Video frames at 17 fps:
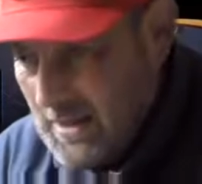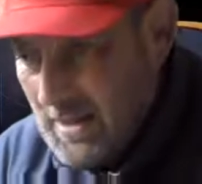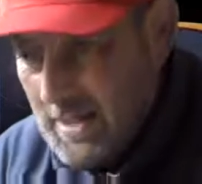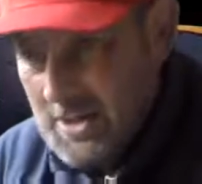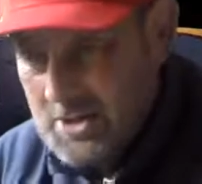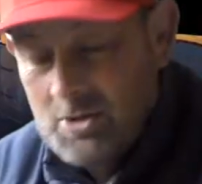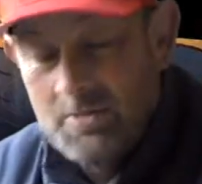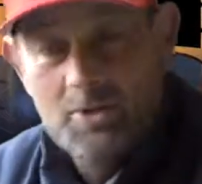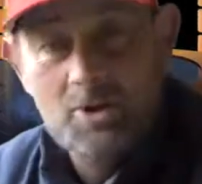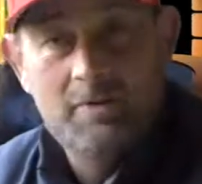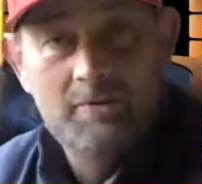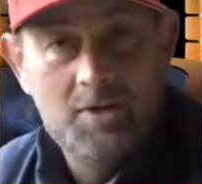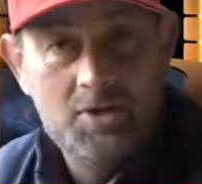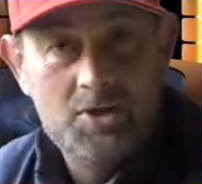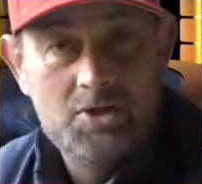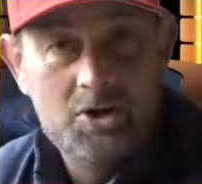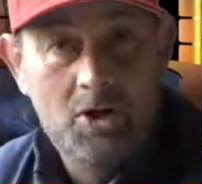it's coming over
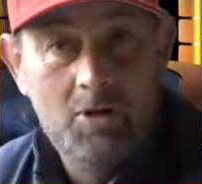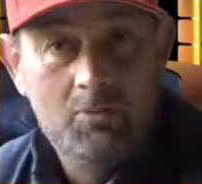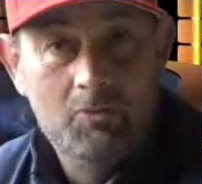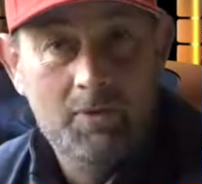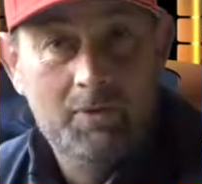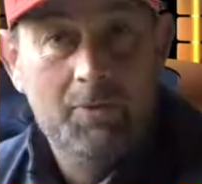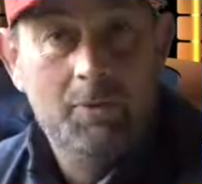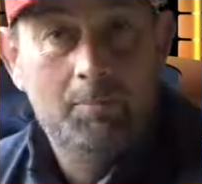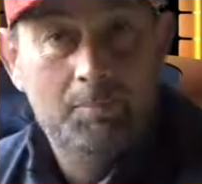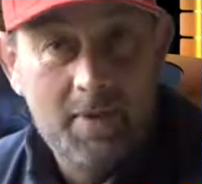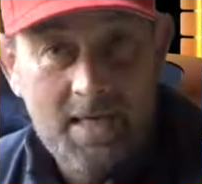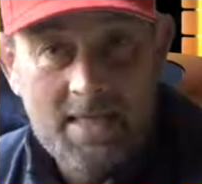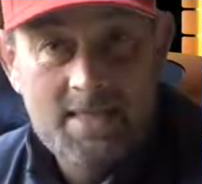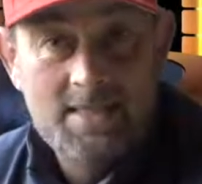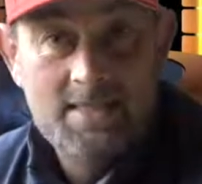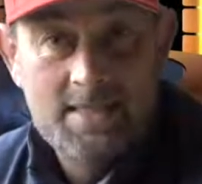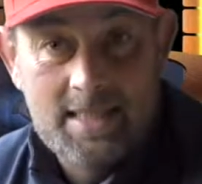the top with the
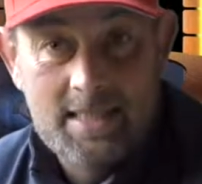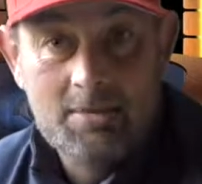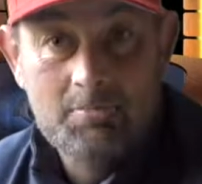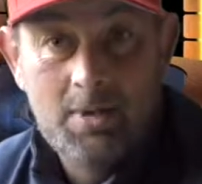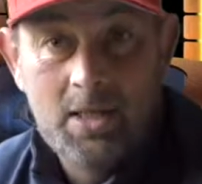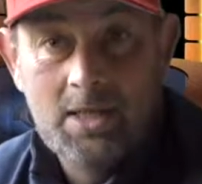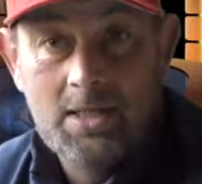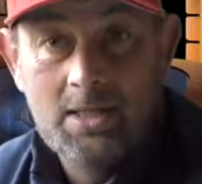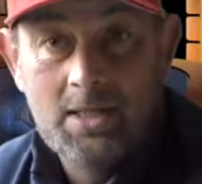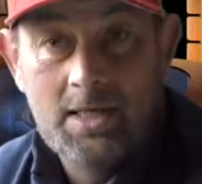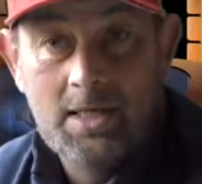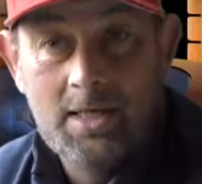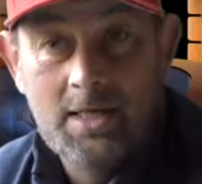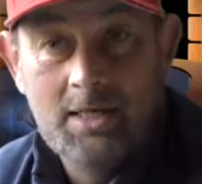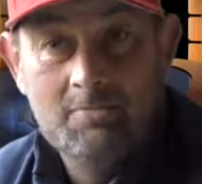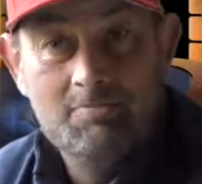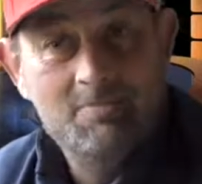big stick
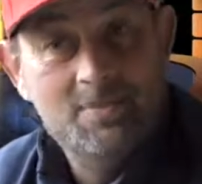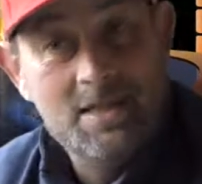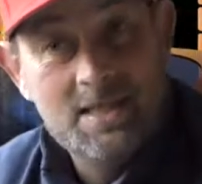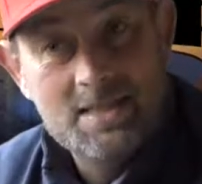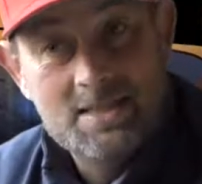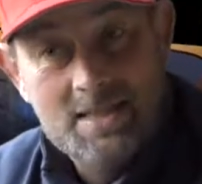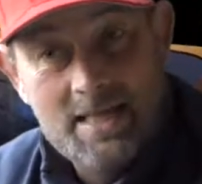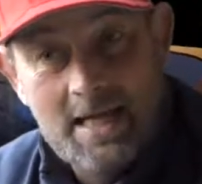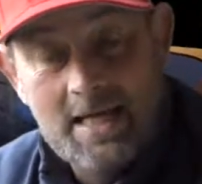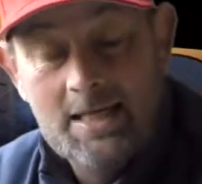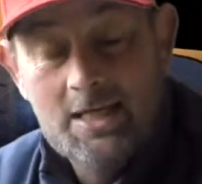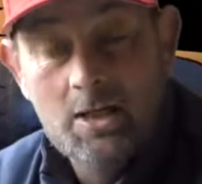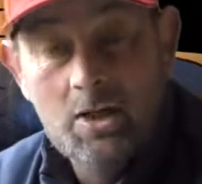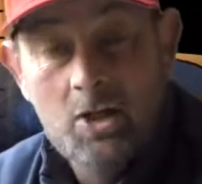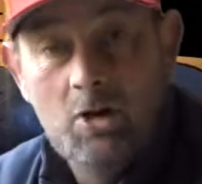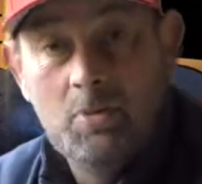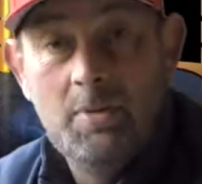mainly. It's getting
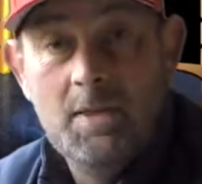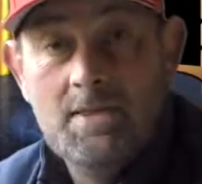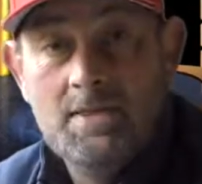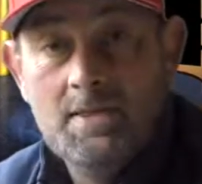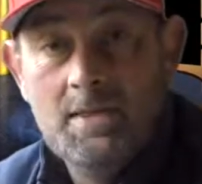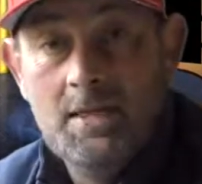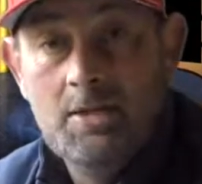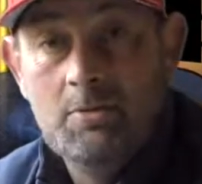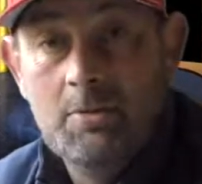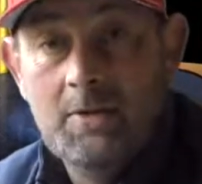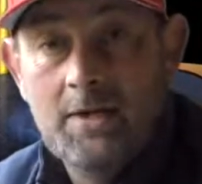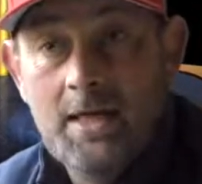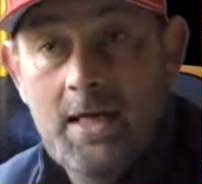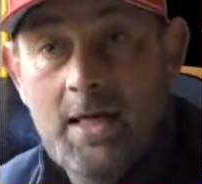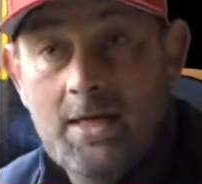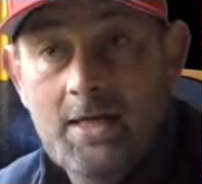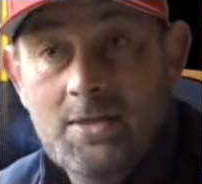a lot better now with
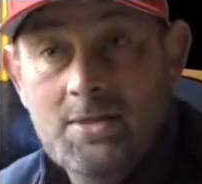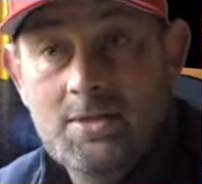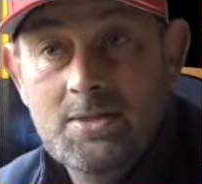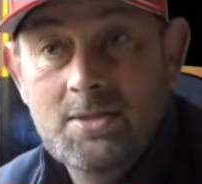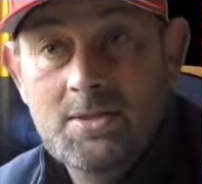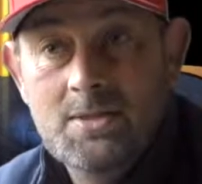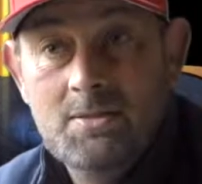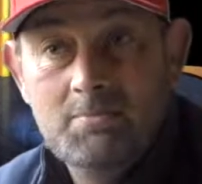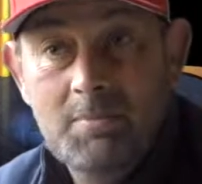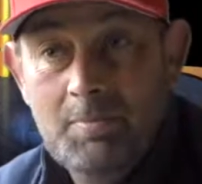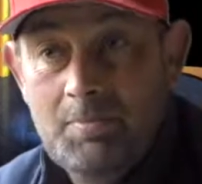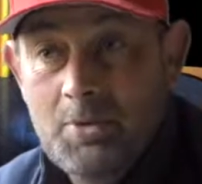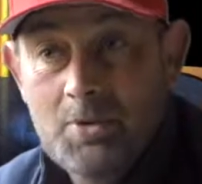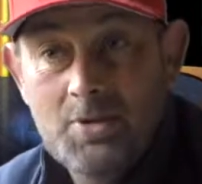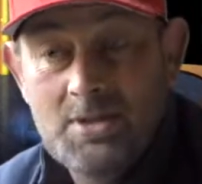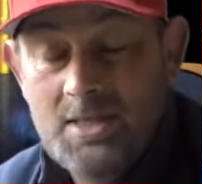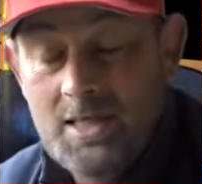the irons. My
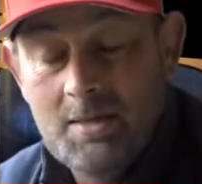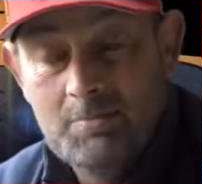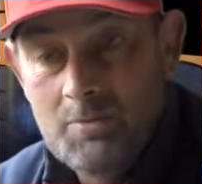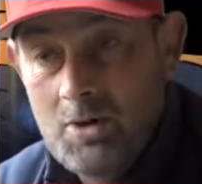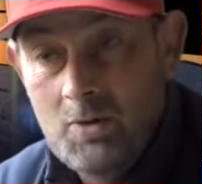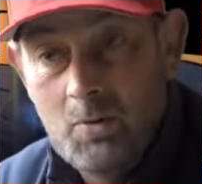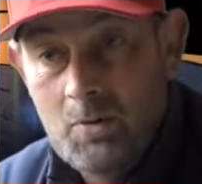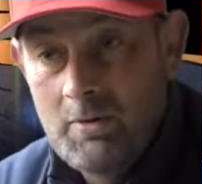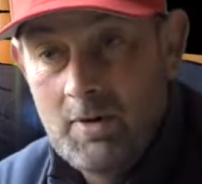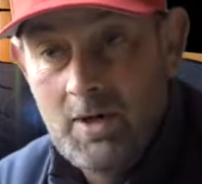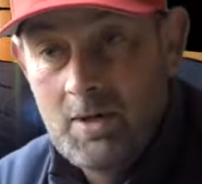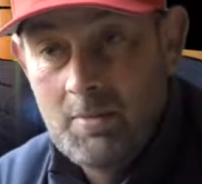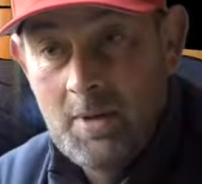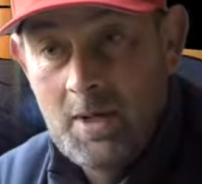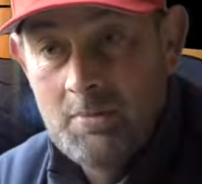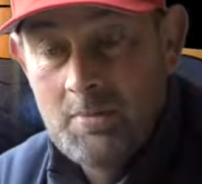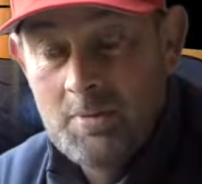putting, I'm not worried
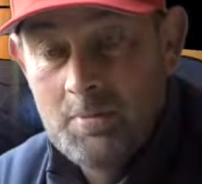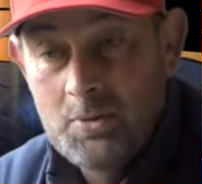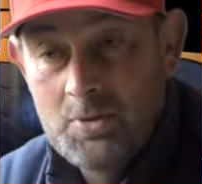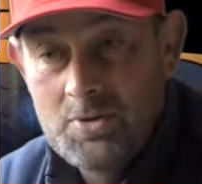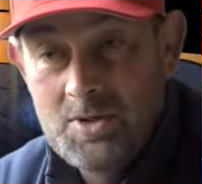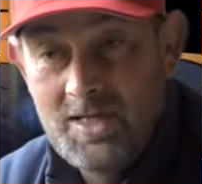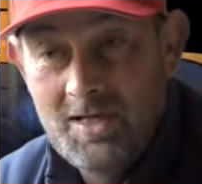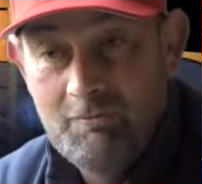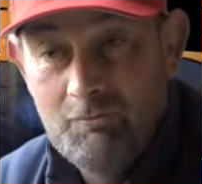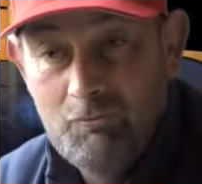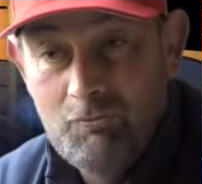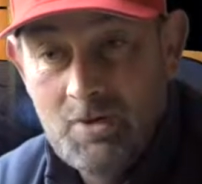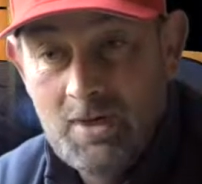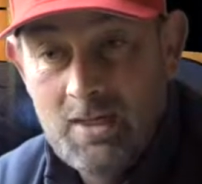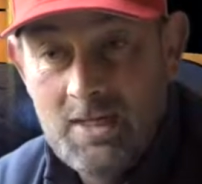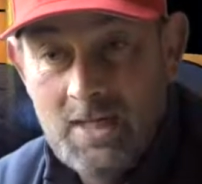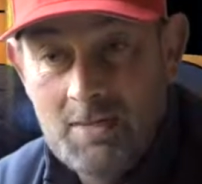about my putting. I
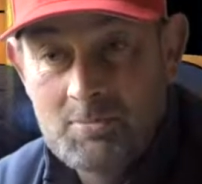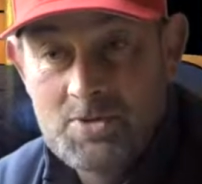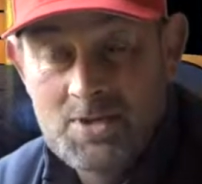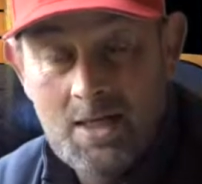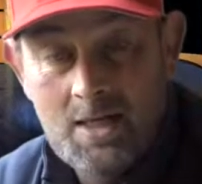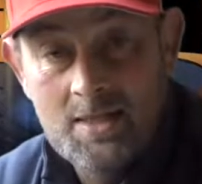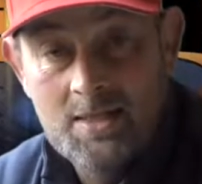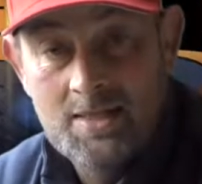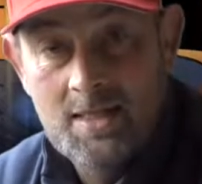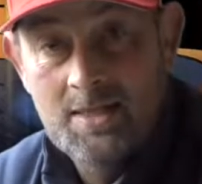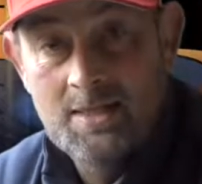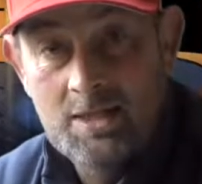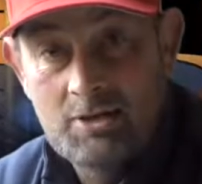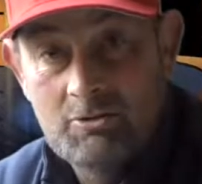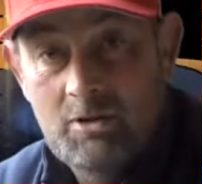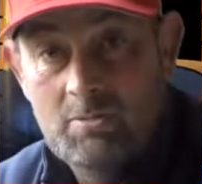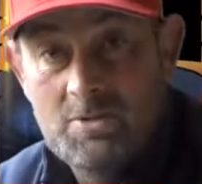really am starting to get
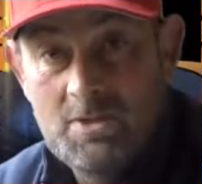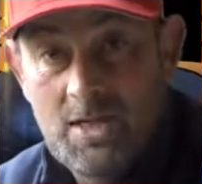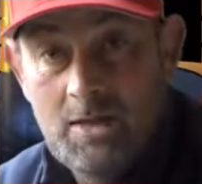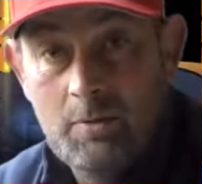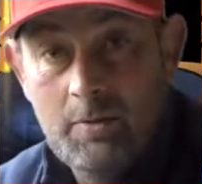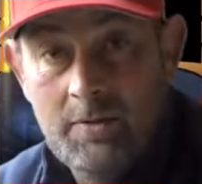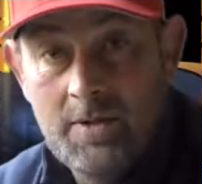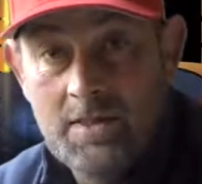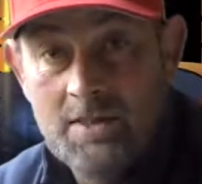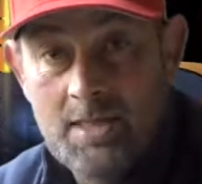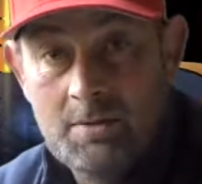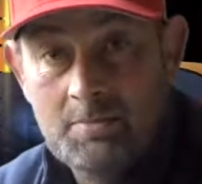to grips now with these